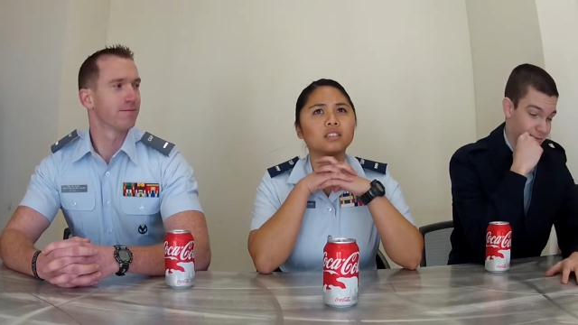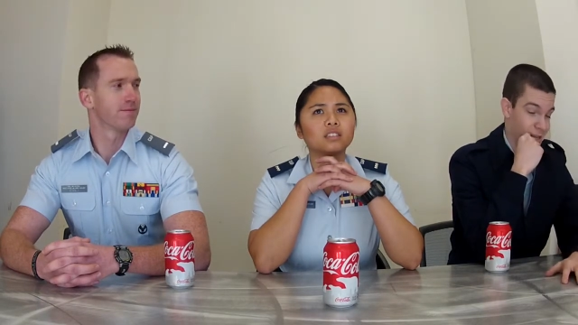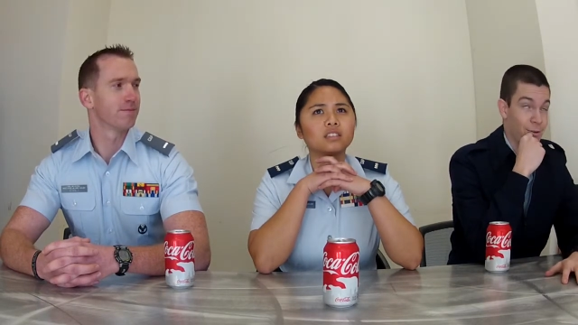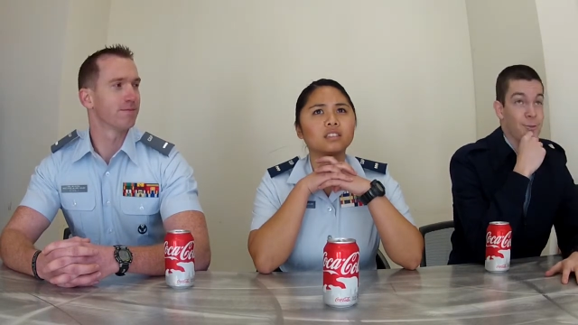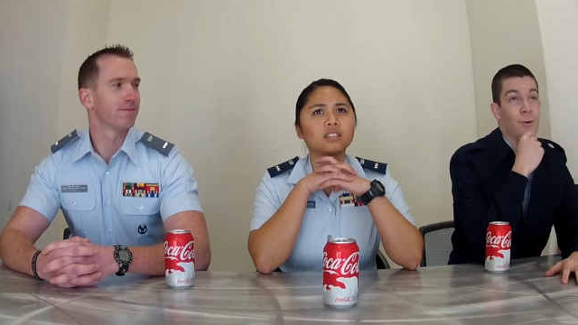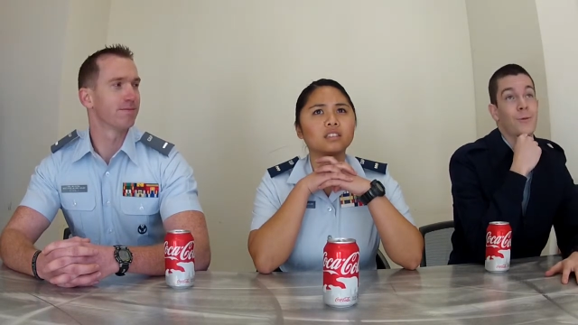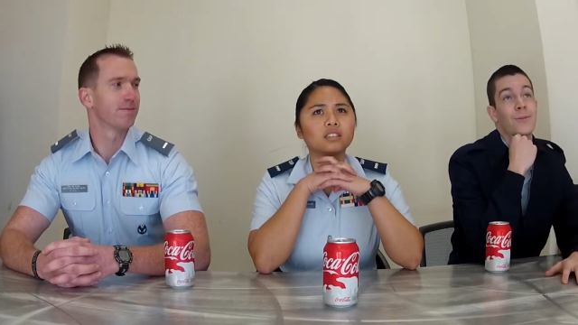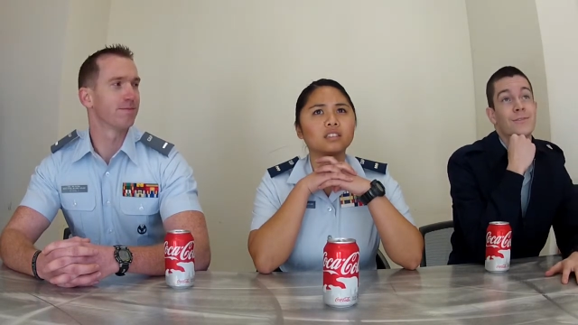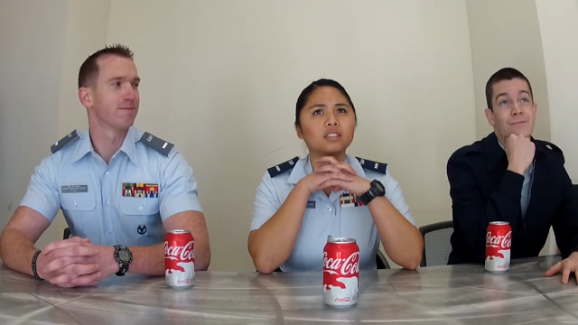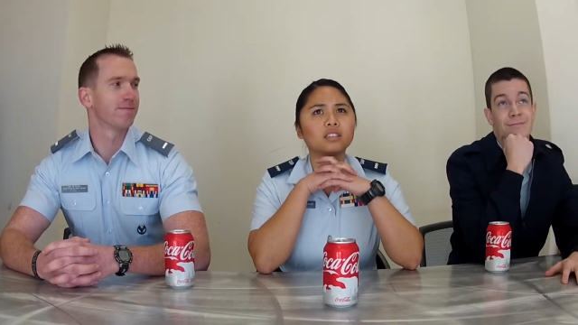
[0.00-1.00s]
Speaker 1: That was
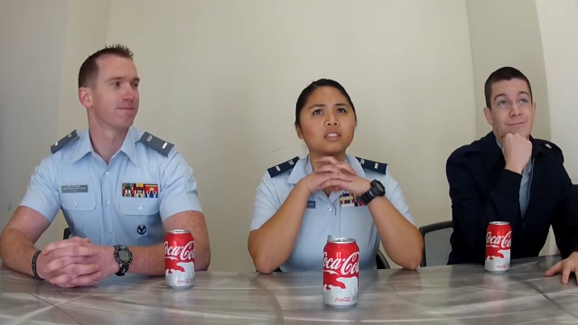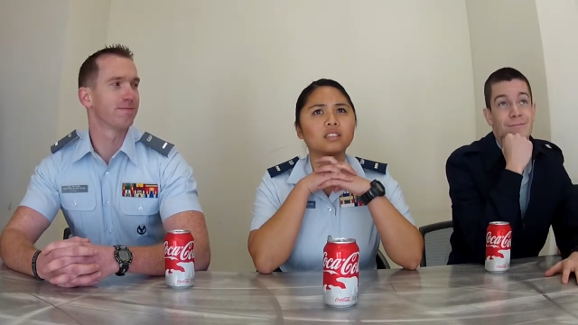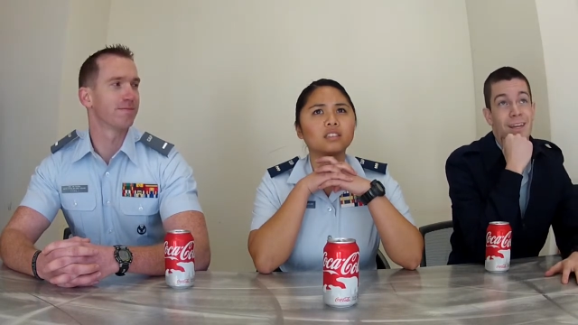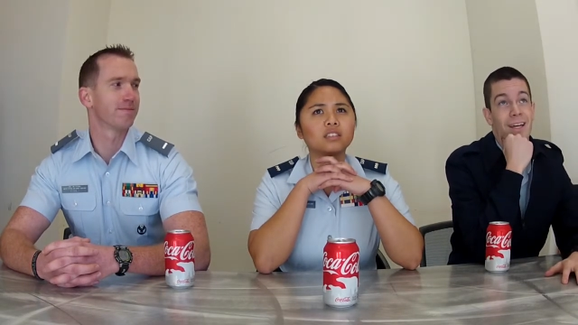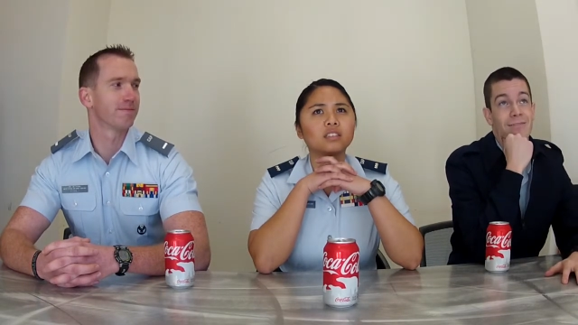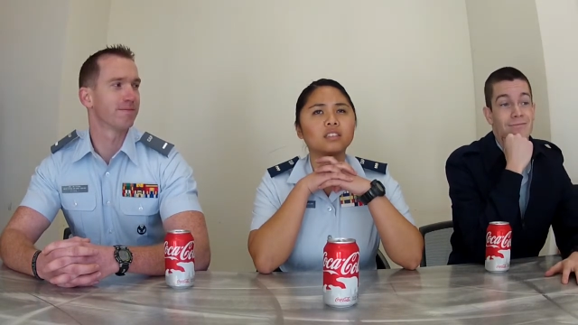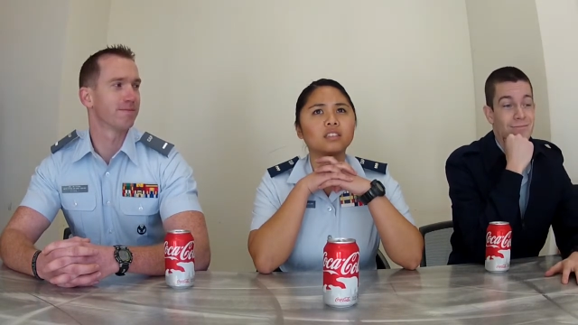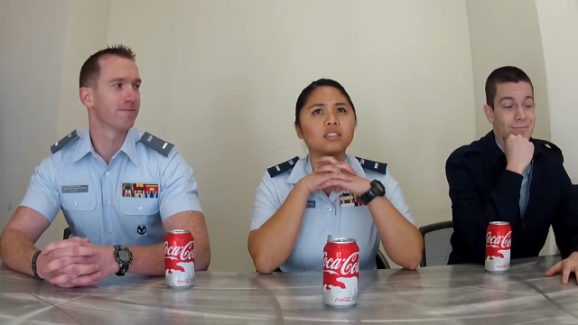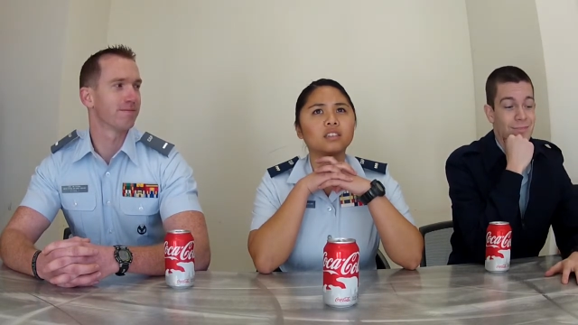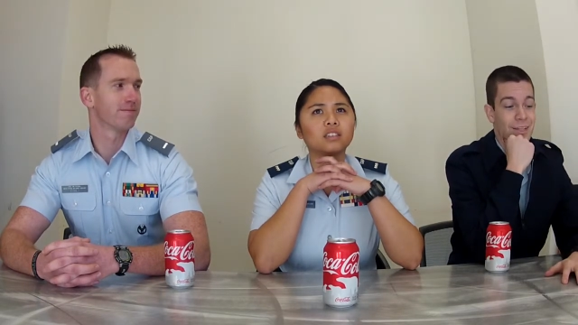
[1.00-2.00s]
horrible. That,
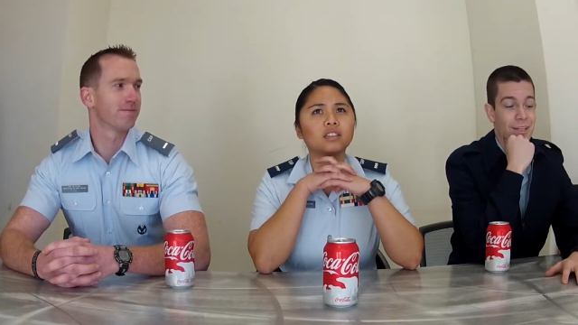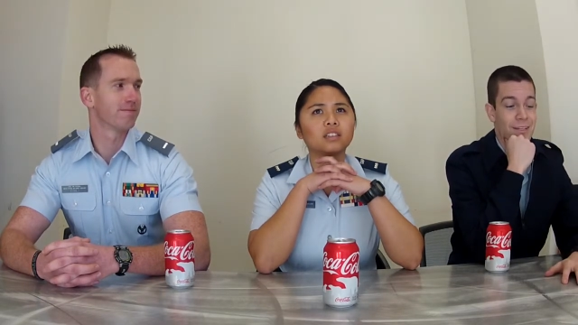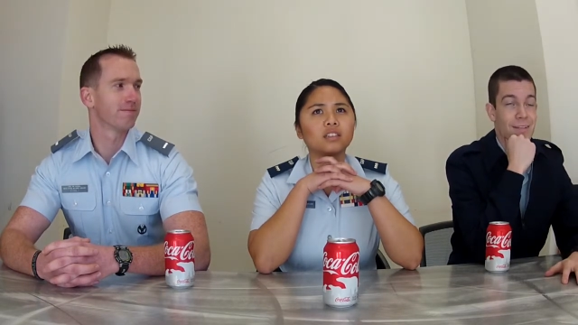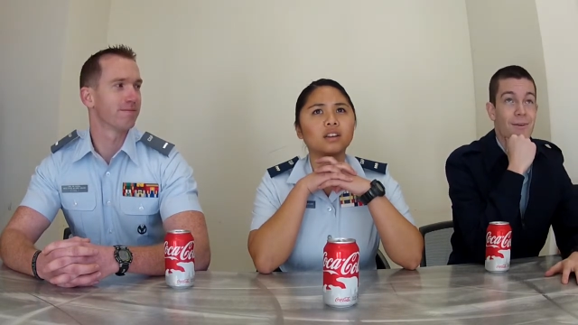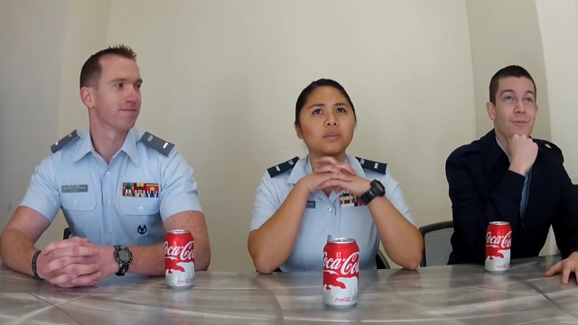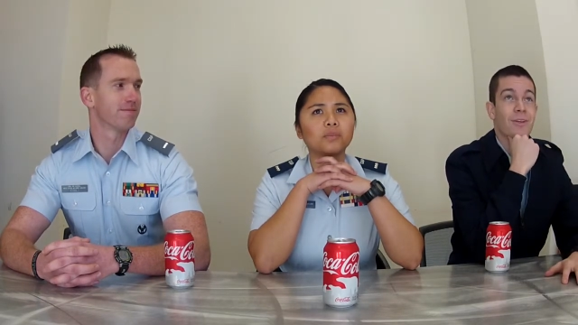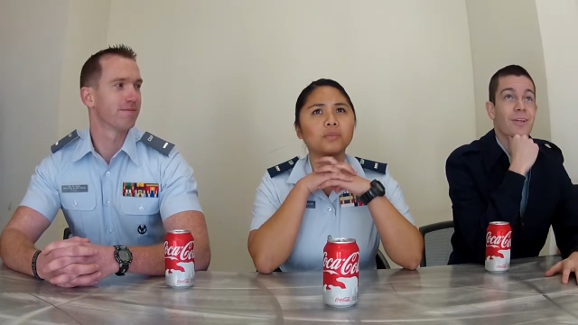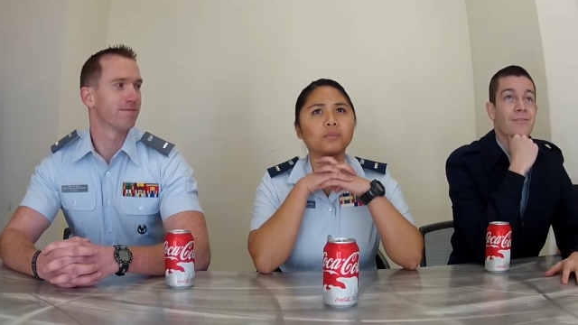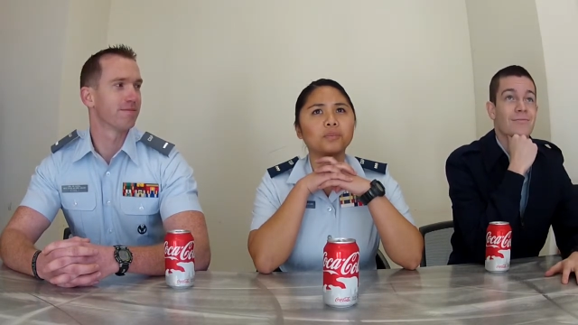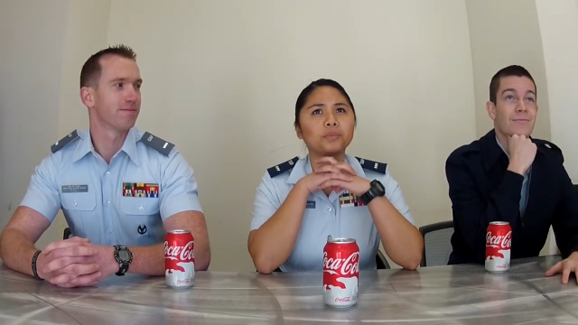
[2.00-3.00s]
is that
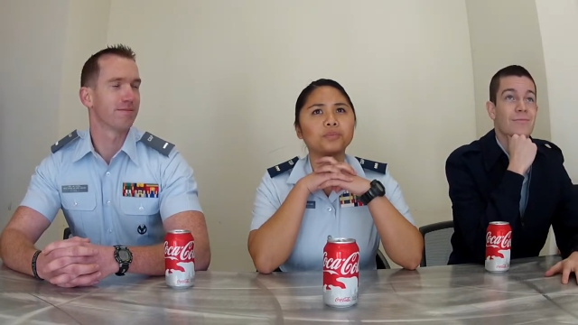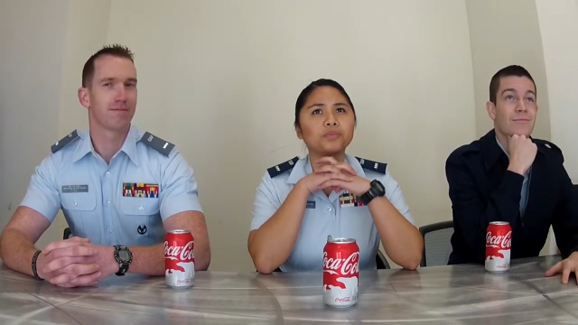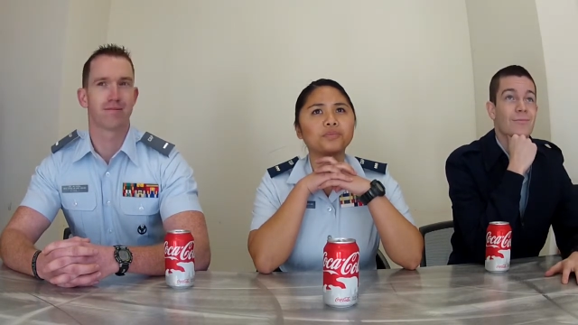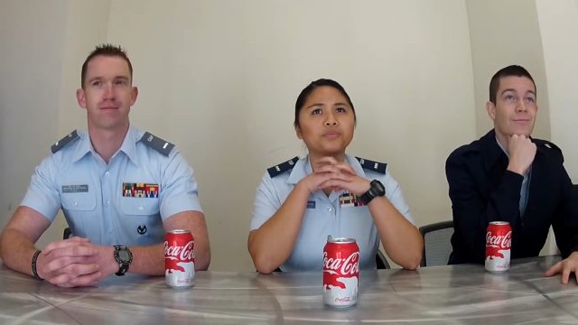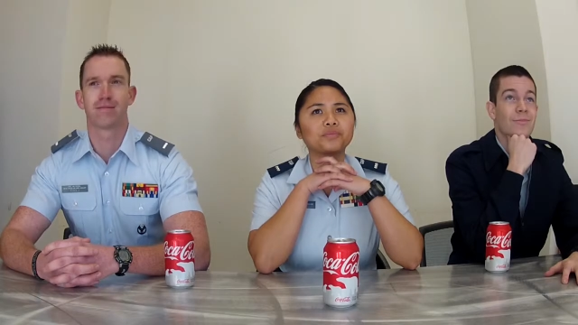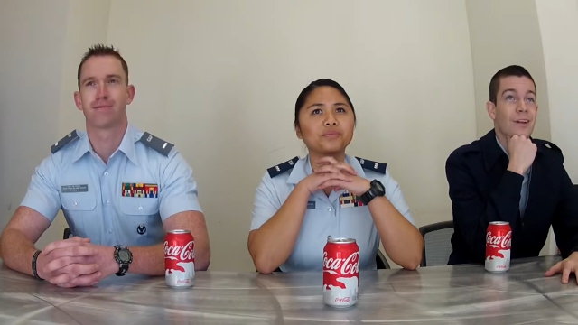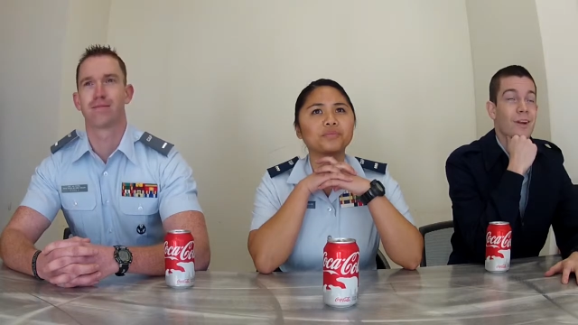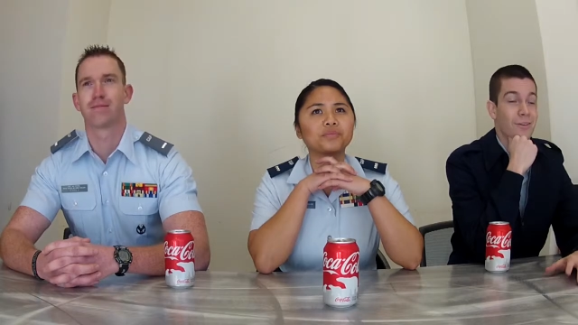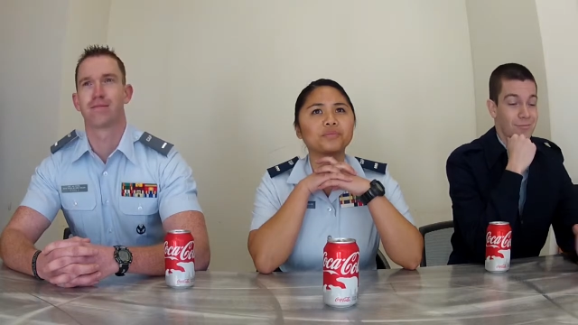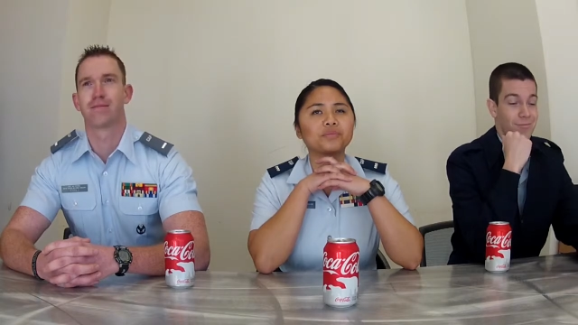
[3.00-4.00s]
really?
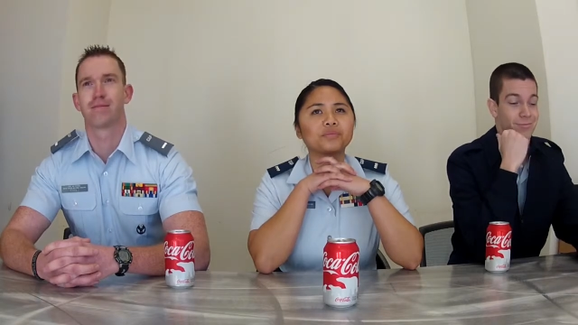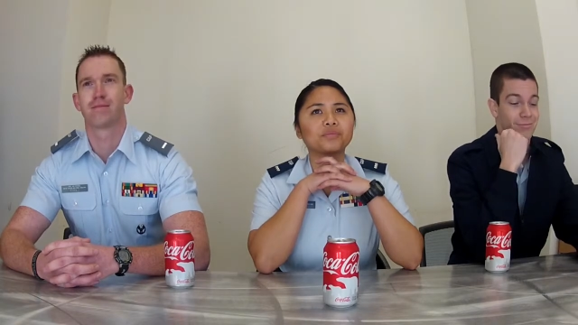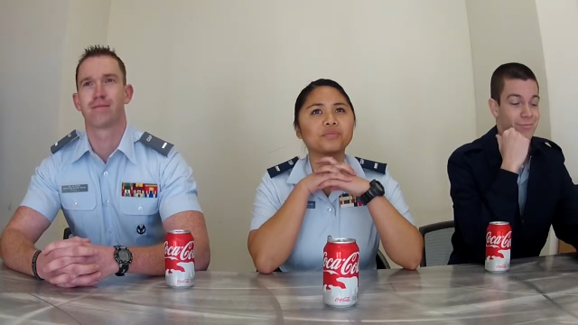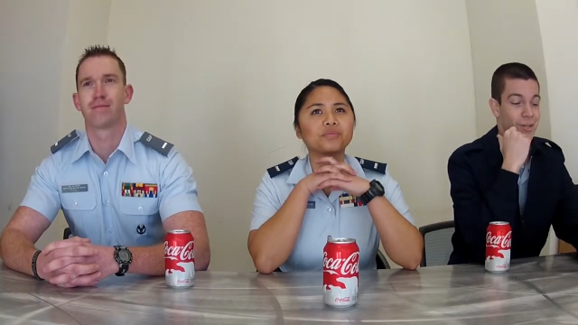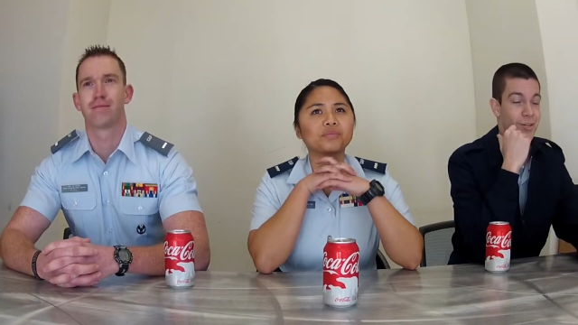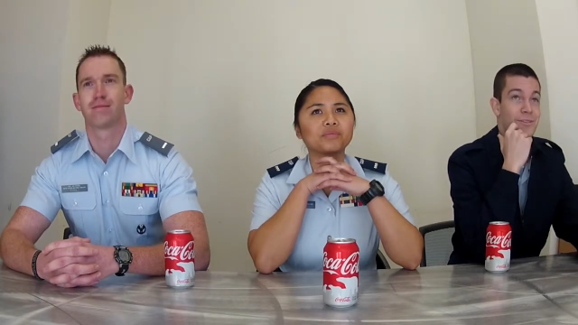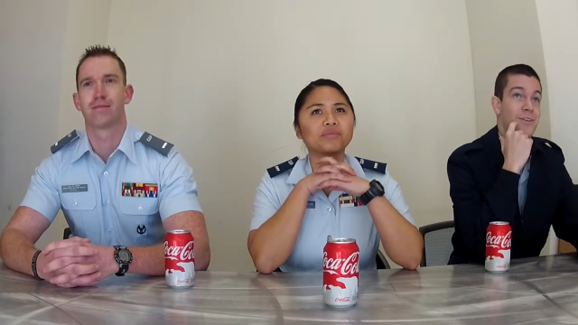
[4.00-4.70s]
Are, are you